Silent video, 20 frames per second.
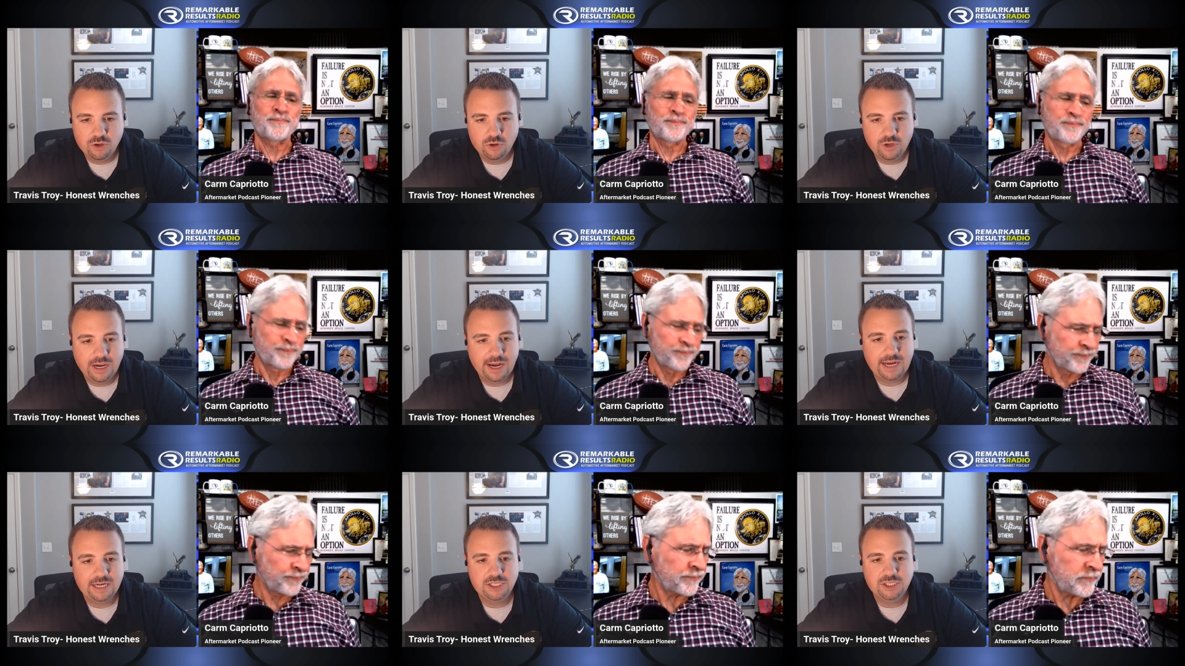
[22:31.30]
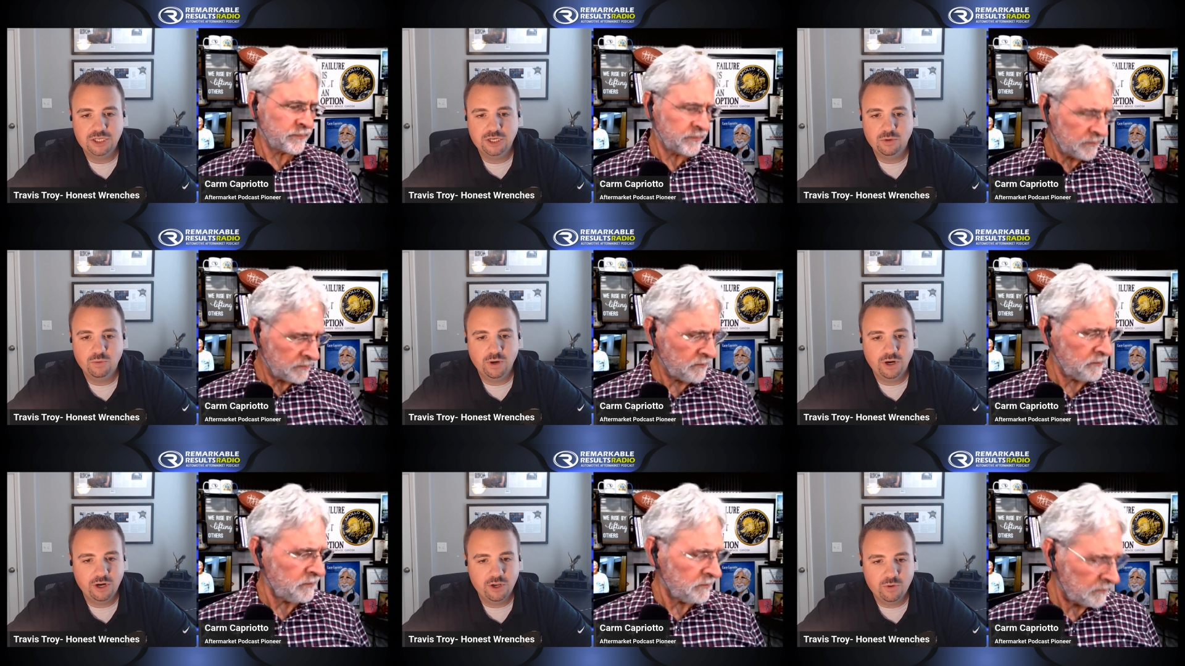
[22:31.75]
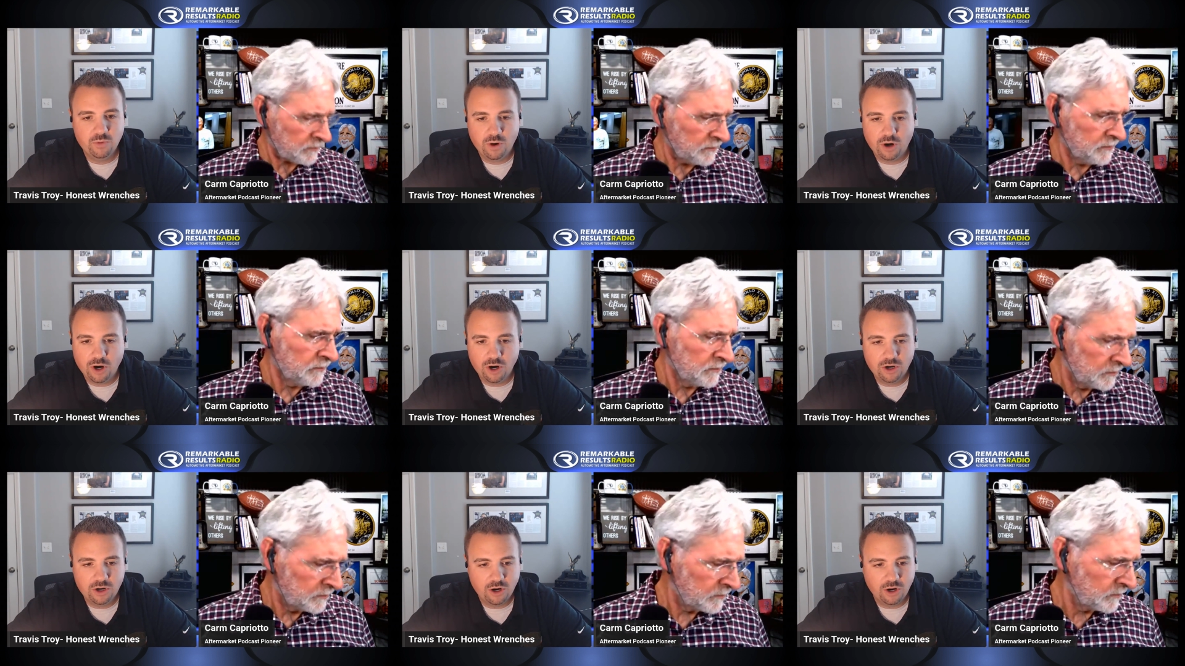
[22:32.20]
Speaker 1: and who got you to
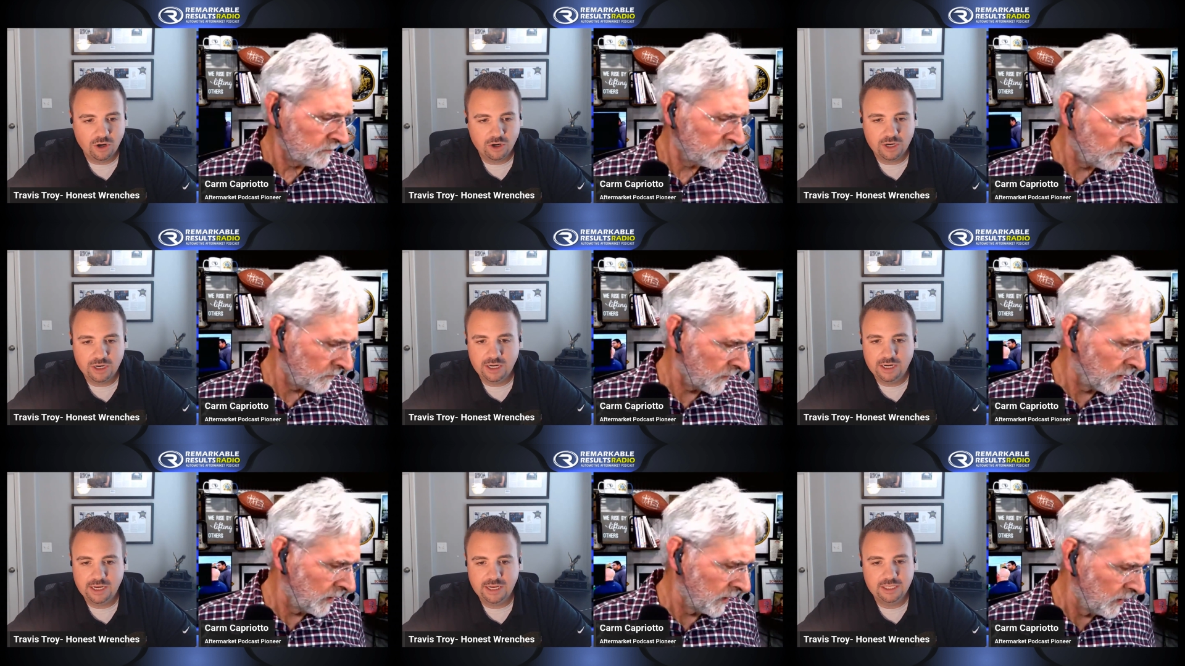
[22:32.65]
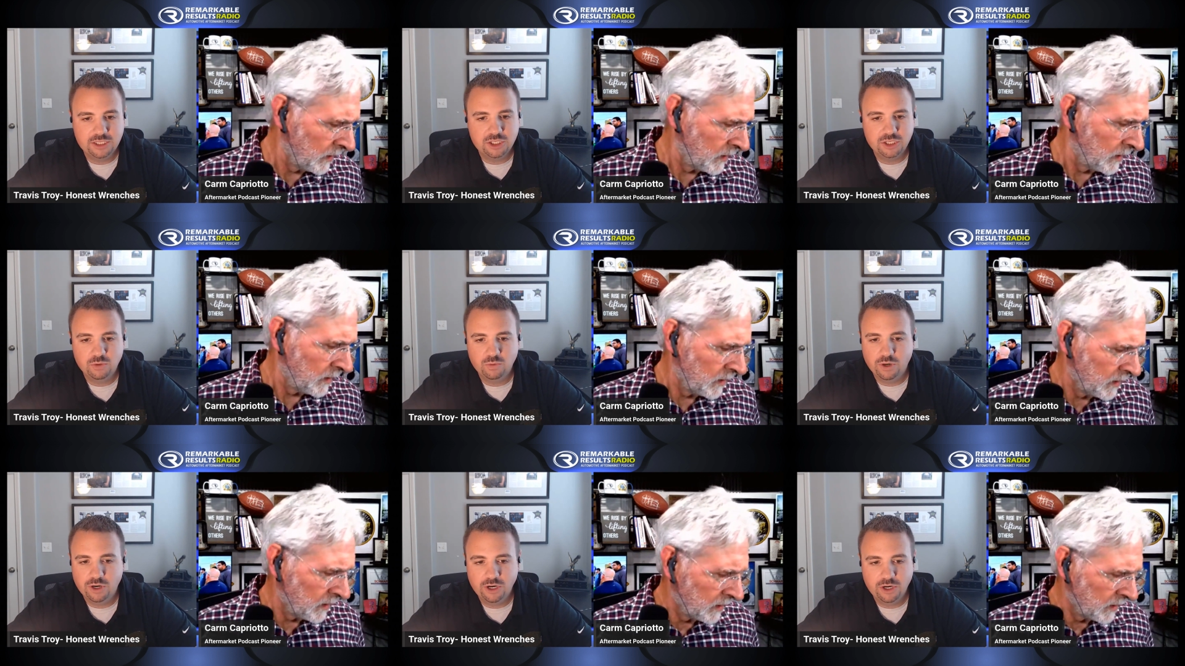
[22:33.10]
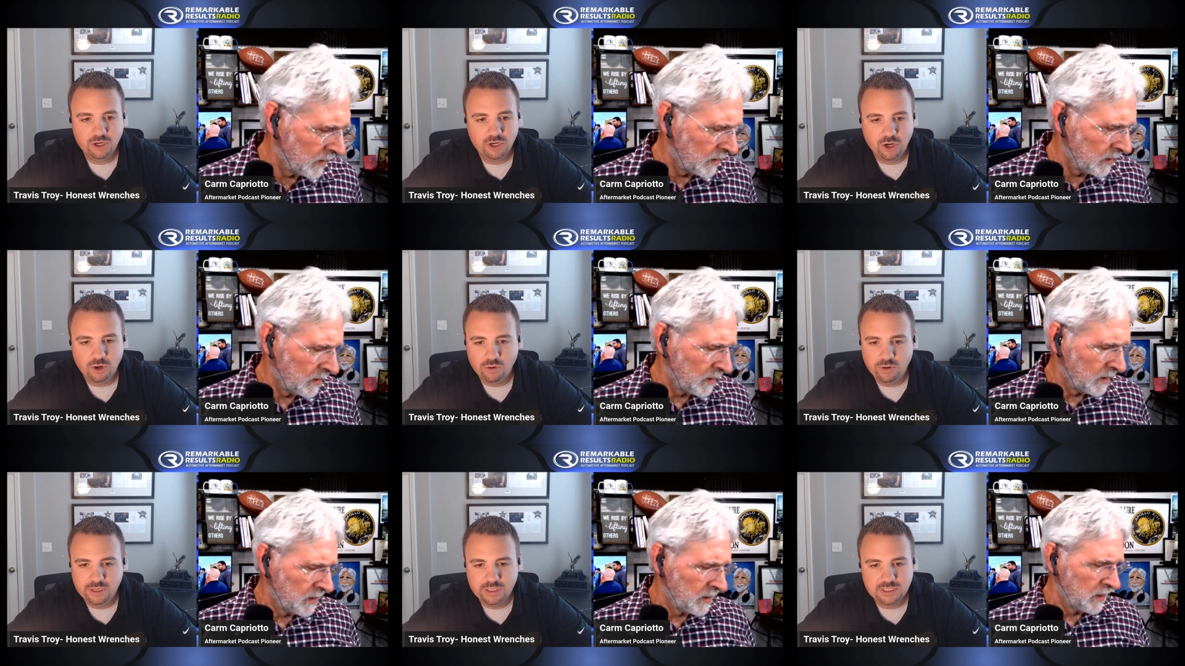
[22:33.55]
where you are aren't going to get you to
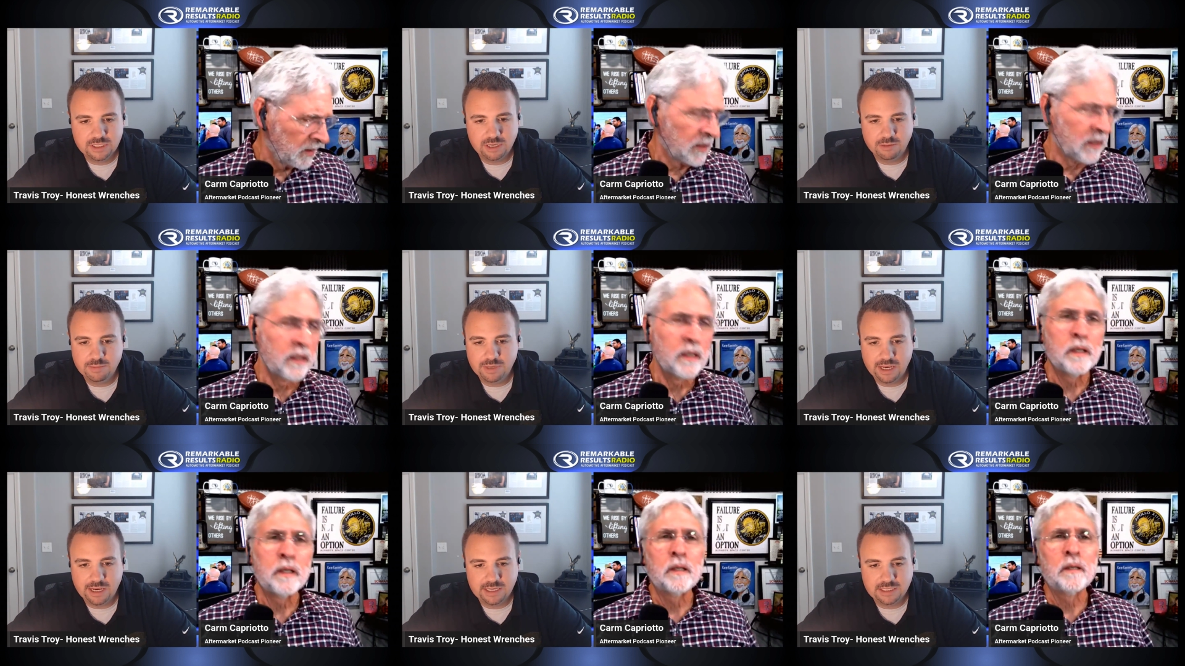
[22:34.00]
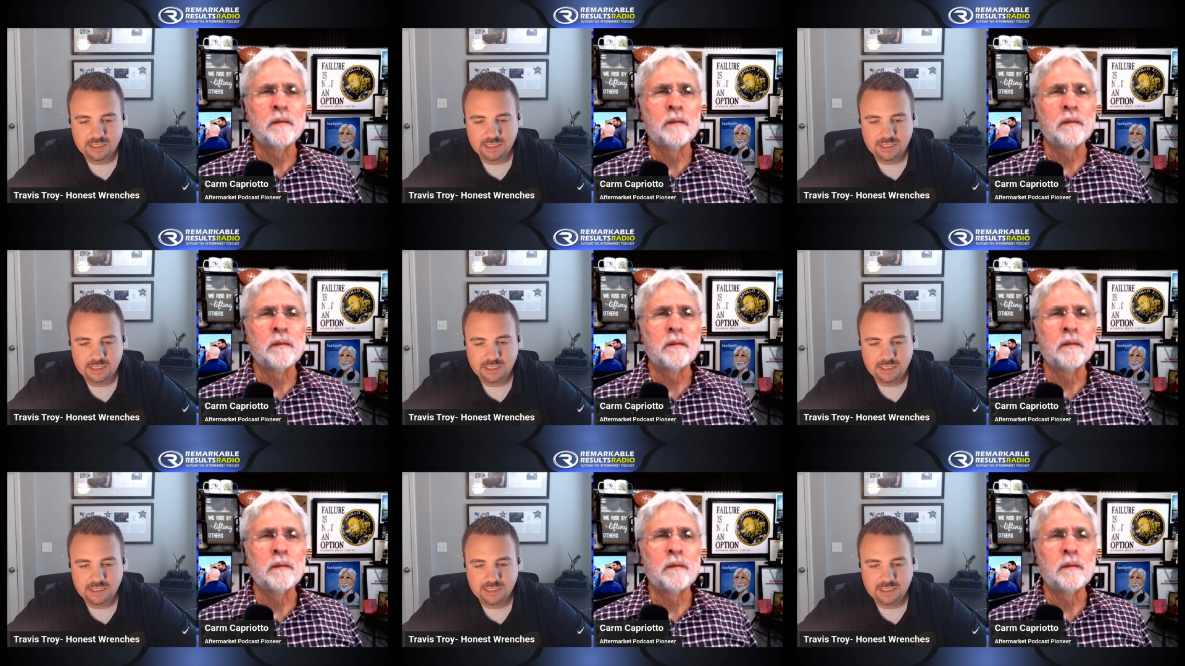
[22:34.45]
where you're going in some